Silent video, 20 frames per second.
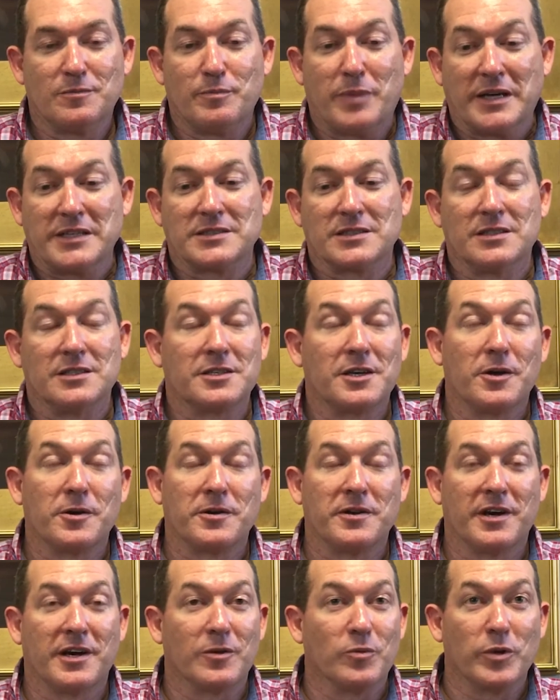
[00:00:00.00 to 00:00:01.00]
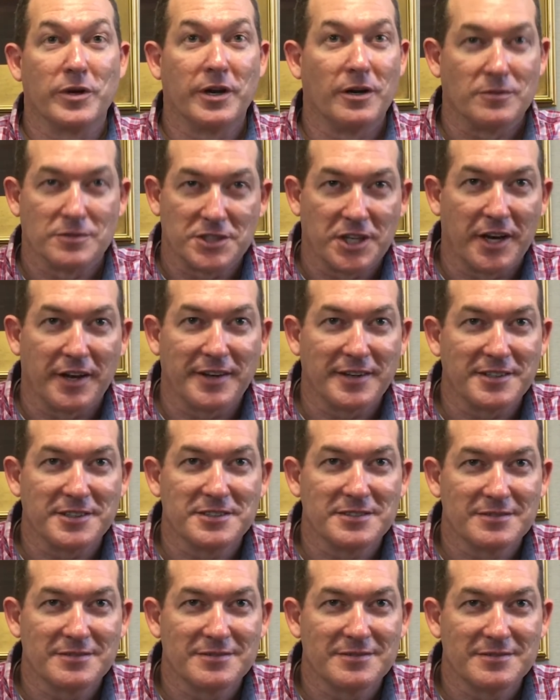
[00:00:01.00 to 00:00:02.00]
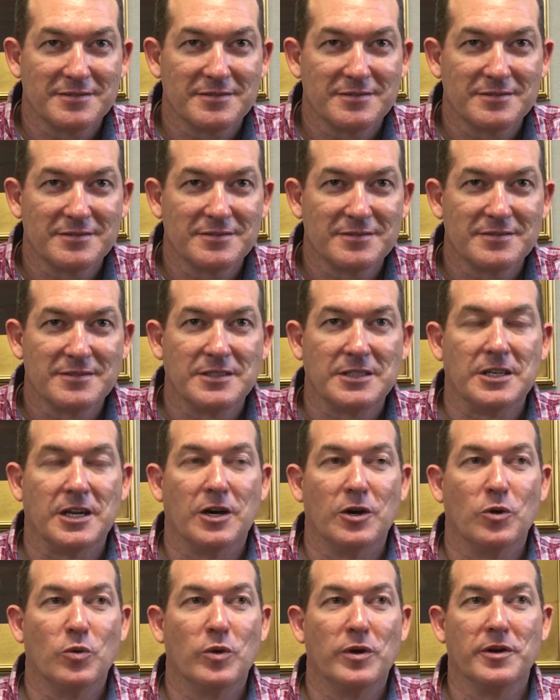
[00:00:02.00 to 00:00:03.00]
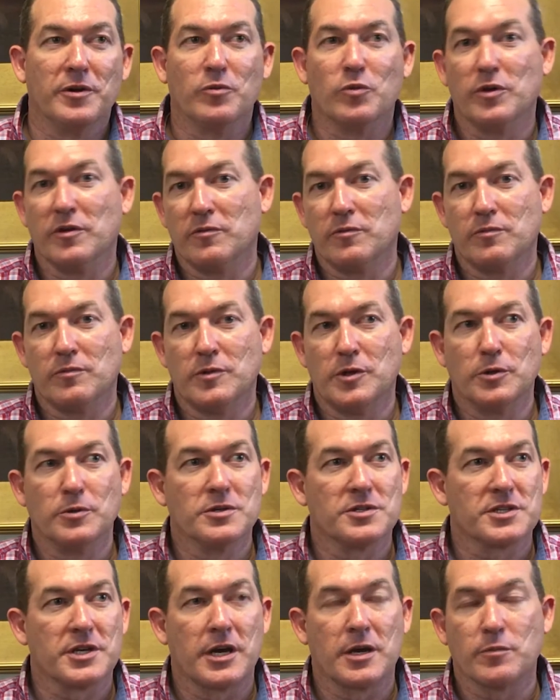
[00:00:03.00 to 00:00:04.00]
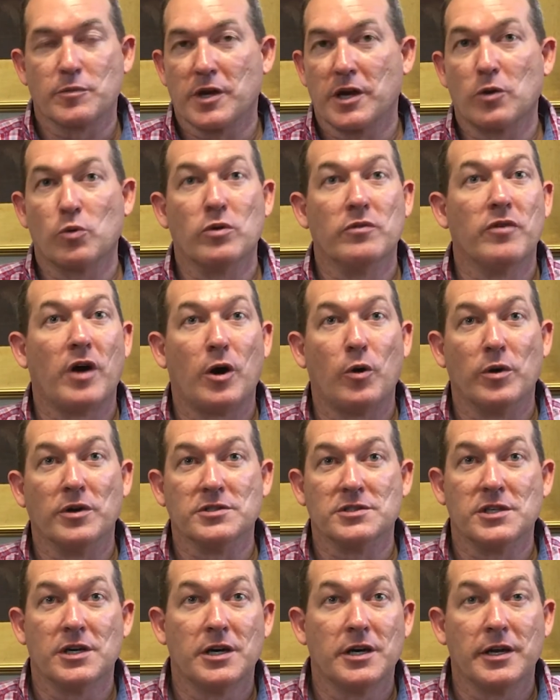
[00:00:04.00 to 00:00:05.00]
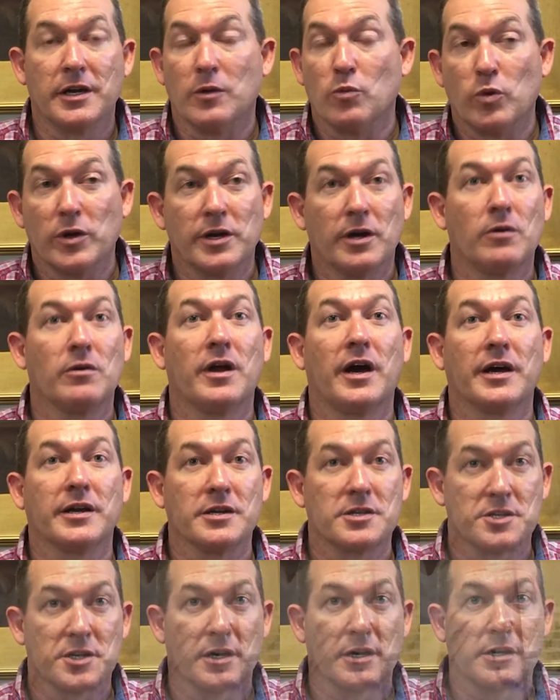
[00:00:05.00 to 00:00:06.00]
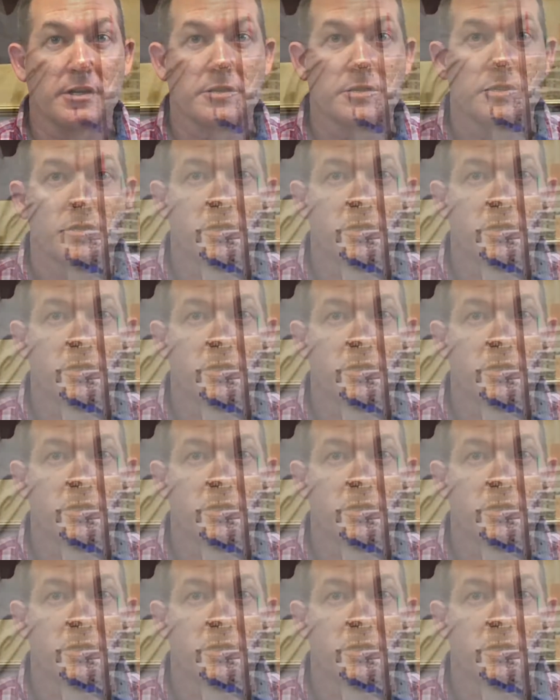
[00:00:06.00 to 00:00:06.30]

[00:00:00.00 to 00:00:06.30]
Basically, at Coke United, we don't change. We do the same thing we've always done, and we don't like to change.